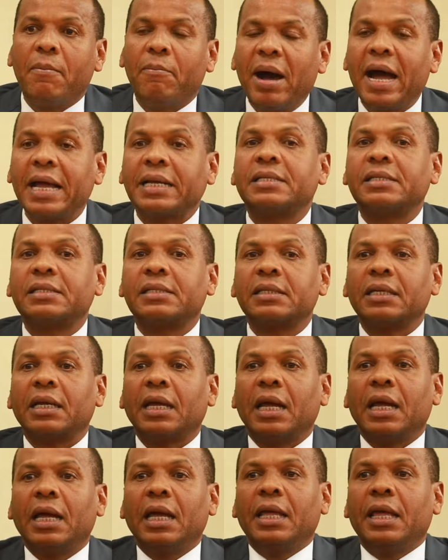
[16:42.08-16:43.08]
But
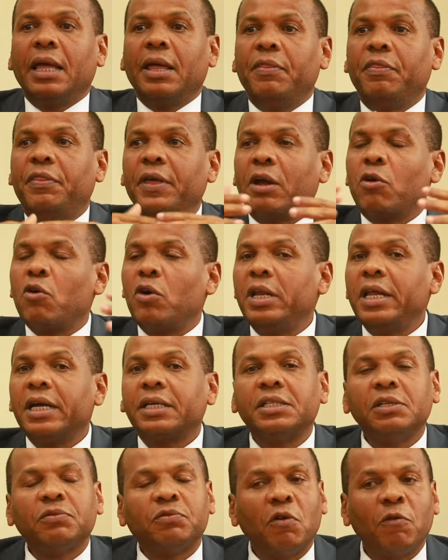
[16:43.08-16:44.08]
the
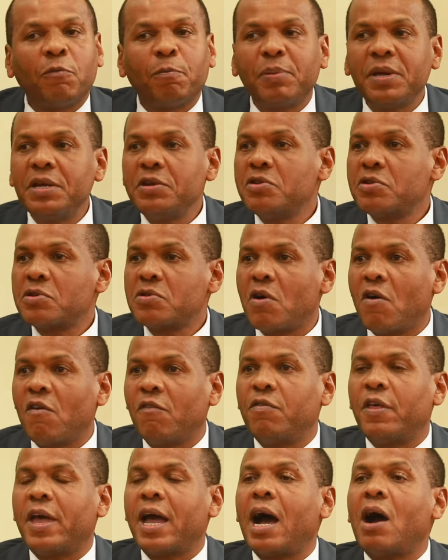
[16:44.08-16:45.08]
collective opinion
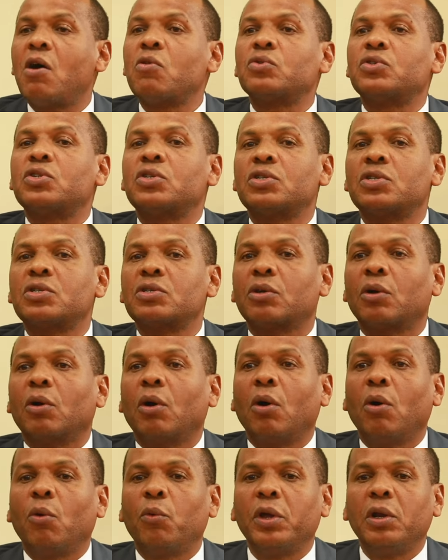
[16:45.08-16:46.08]
of the House
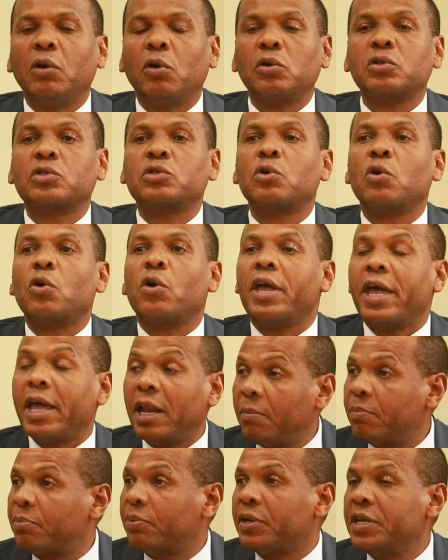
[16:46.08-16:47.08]
will also
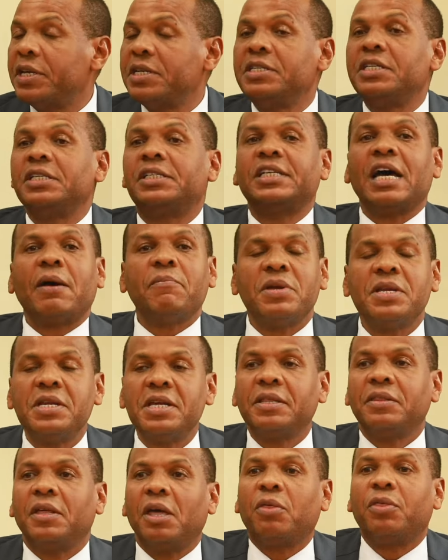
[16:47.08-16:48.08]
help in
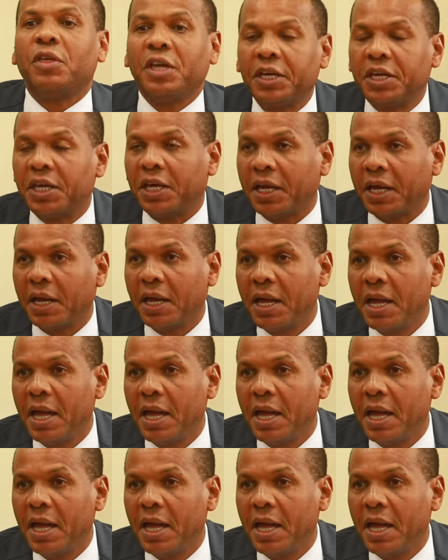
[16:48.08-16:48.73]
determining the thinking.